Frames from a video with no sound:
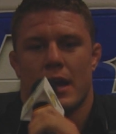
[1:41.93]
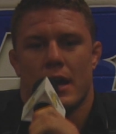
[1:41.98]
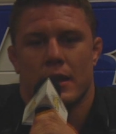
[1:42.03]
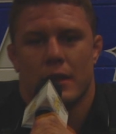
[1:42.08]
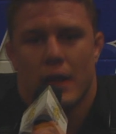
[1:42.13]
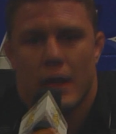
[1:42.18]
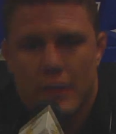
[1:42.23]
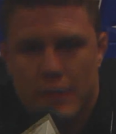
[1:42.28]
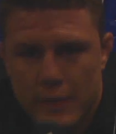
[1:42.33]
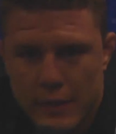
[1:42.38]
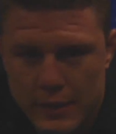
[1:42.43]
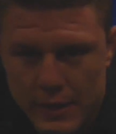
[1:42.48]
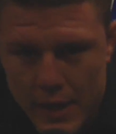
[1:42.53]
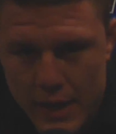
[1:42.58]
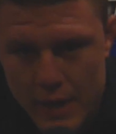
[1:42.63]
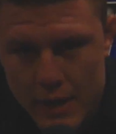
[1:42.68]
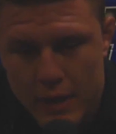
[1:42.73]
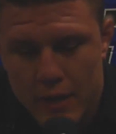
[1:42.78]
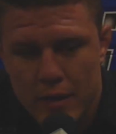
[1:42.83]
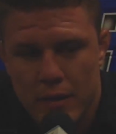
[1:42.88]
I think
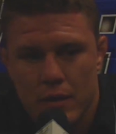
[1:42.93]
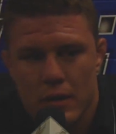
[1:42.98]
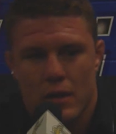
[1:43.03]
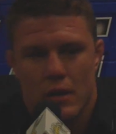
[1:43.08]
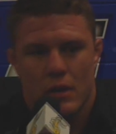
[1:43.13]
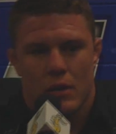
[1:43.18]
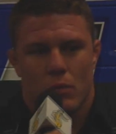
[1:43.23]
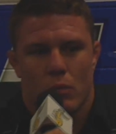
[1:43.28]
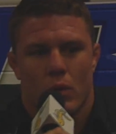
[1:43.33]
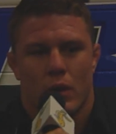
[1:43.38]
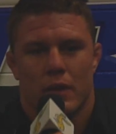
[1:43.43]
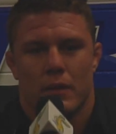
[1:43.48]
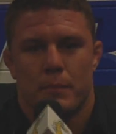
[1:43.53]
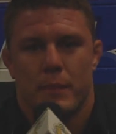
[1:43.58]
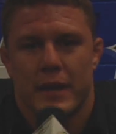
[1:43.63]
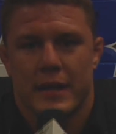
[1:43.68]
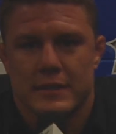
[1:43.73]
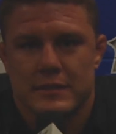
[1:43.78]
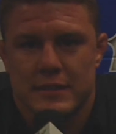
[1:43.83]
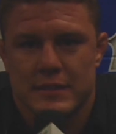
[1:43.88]
that one of the
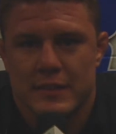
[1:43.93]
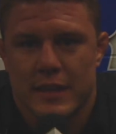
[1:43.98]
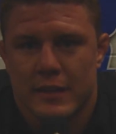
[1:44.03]
biggest things